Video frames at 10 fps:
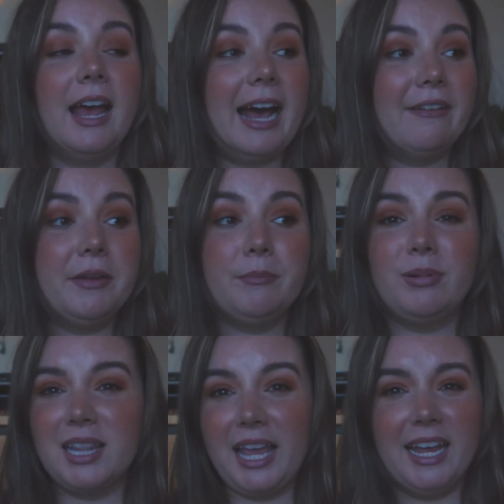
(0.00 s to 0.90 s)
Having
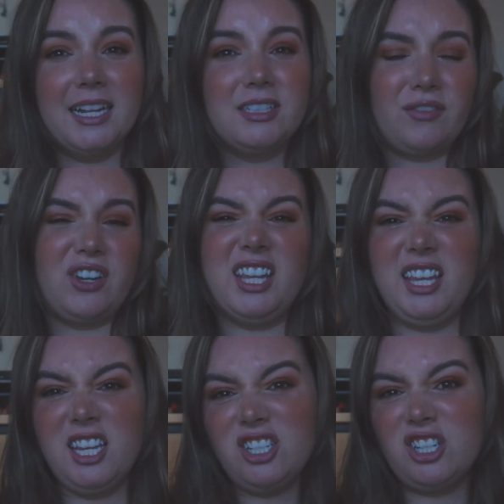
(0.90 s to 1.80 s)
plans for
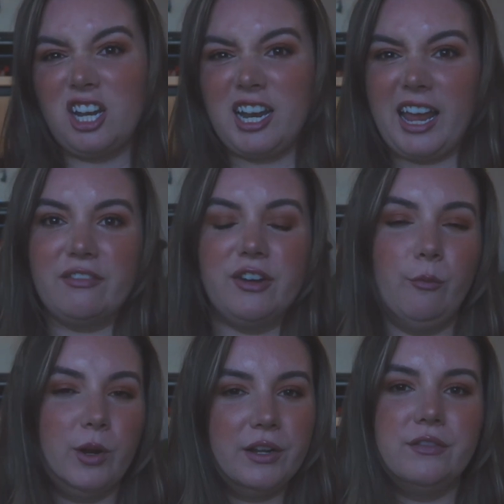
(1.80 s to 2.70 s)
each and every
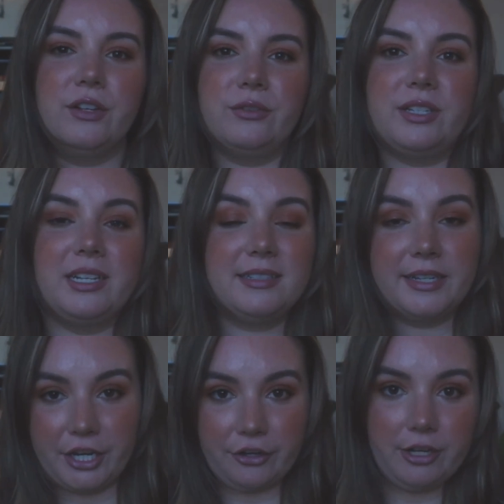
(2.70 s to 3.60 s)
one of those
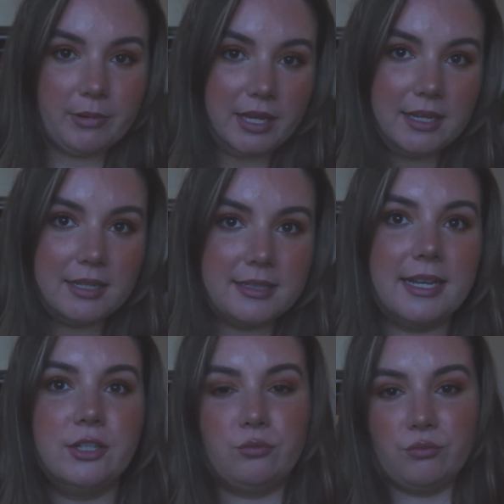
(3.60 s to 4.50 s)
security blankets
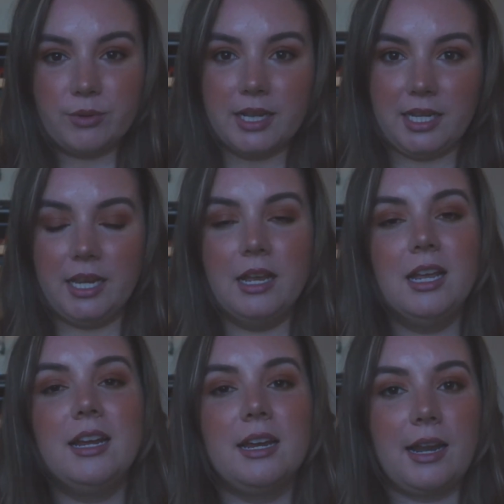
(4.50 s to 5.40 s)
is really
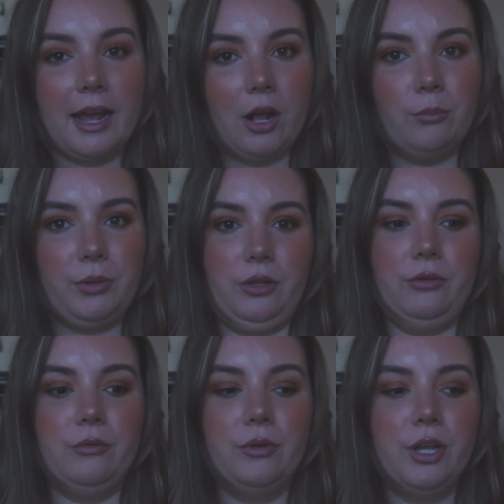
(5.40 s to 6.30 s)
going to help
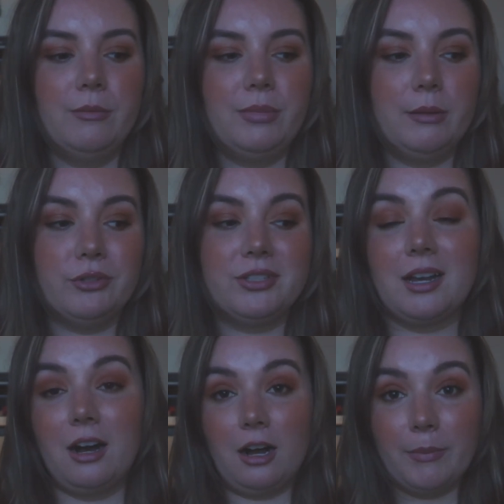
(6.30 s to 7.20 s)
you be able to
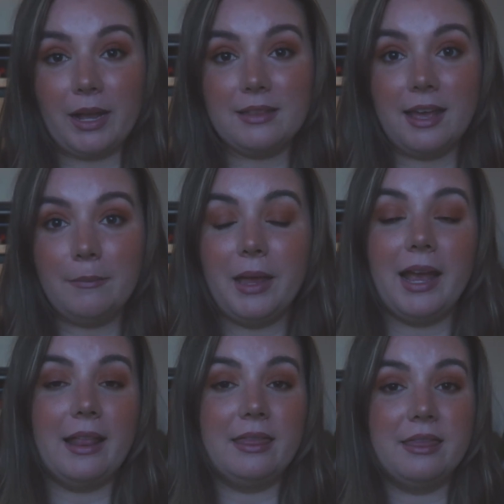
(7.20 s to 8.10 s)
combat them
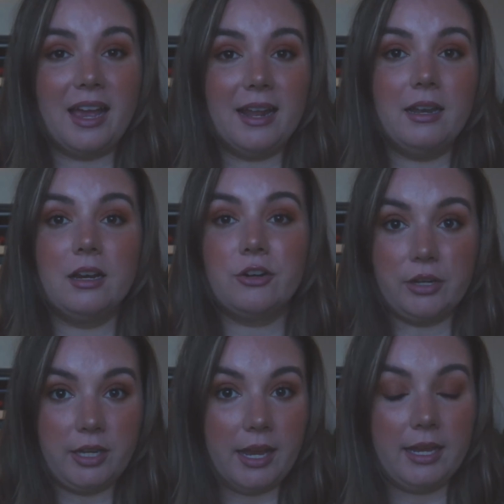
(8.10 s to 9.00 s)
and then
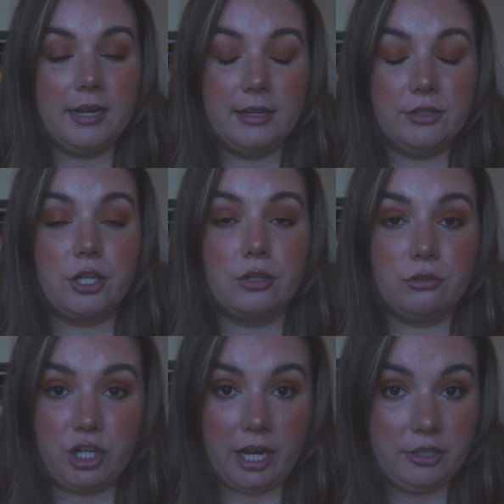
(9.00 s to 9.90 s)
create internal
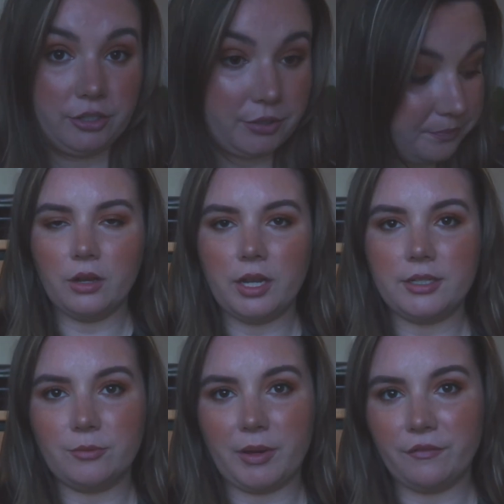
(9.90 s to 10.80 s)
change. Okay,
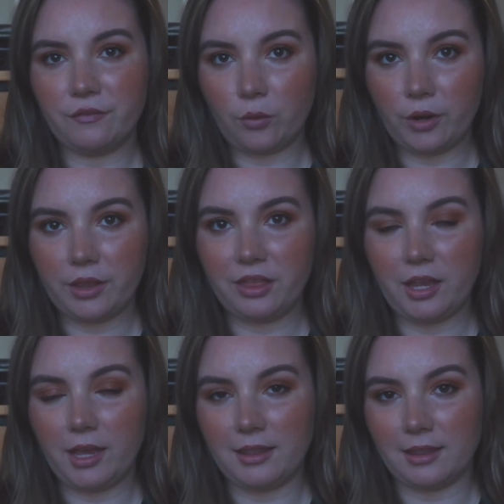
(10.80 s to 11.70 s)
so my fourth
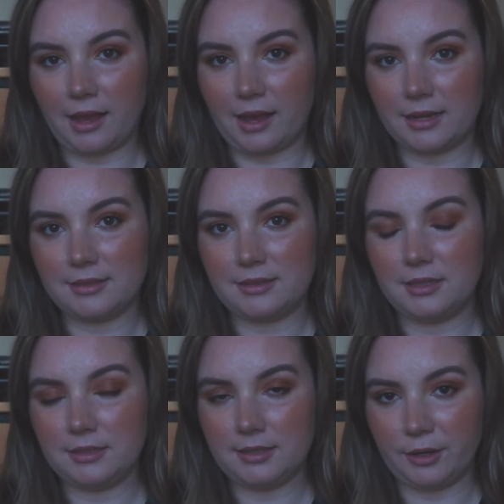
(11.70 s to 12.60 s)
and
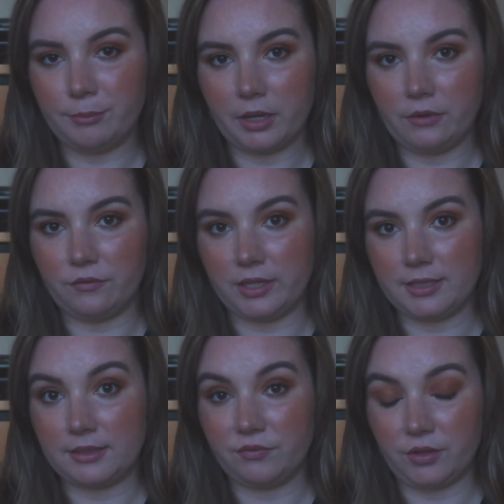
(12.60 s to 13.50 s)
last tip of
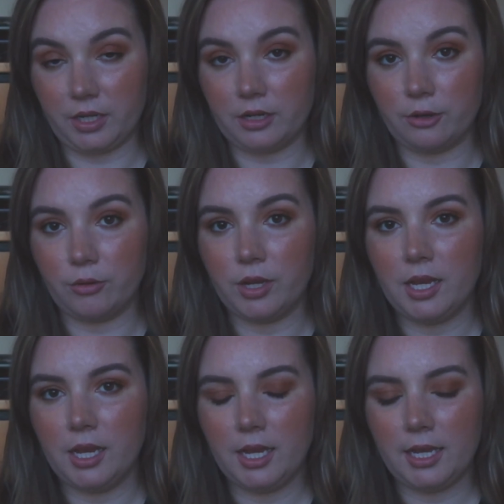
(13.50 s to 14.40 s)
this video
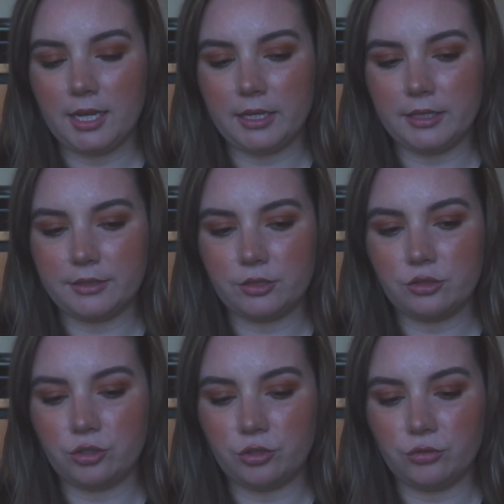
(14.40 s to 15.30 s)
is
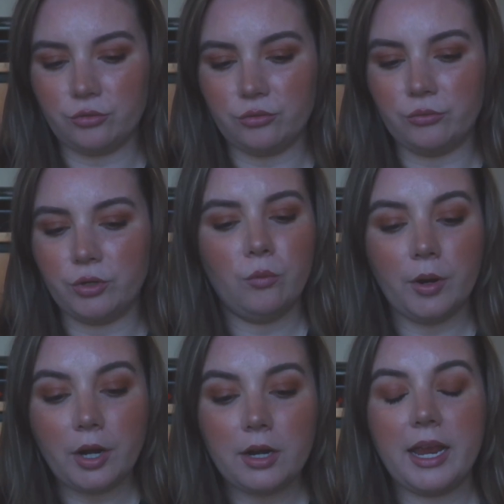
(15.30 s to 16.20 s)
to
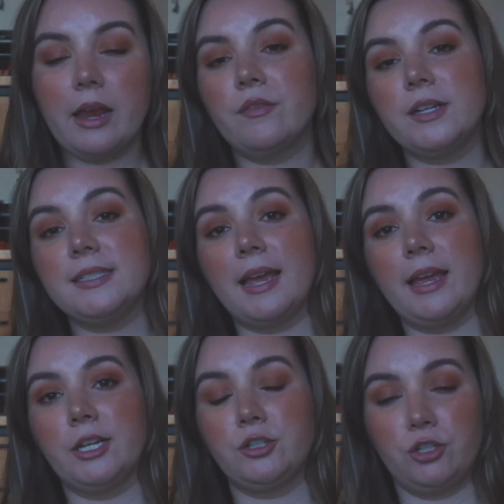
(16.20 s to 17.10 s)
work every
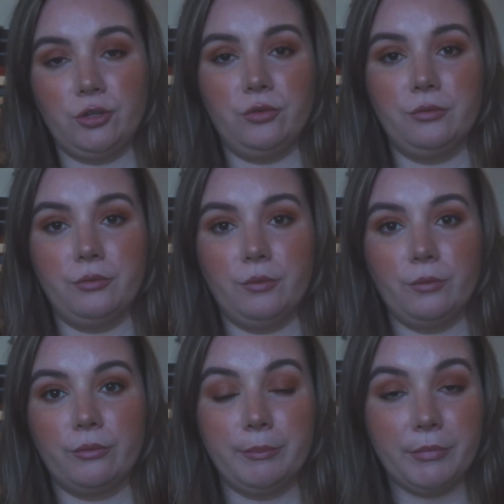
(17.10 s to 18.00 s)
day to
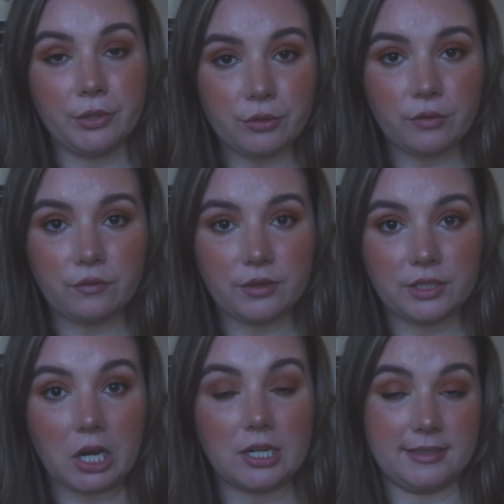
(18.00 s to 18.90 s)
remove
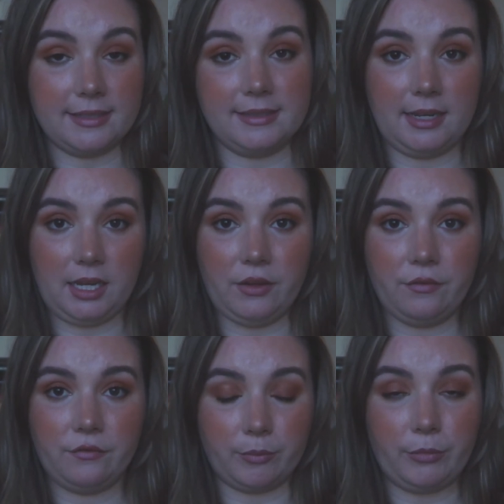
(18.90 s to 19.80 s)
toxicity
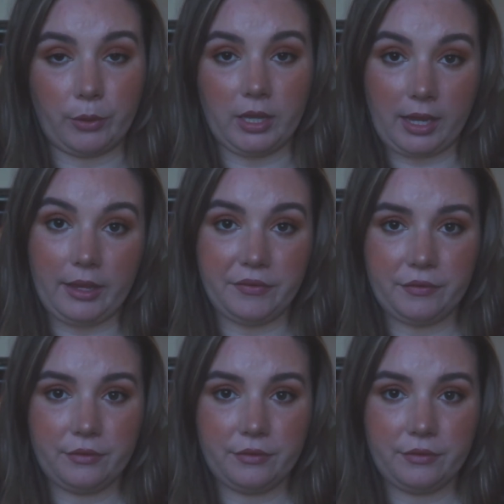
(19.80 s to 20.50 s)
from your life.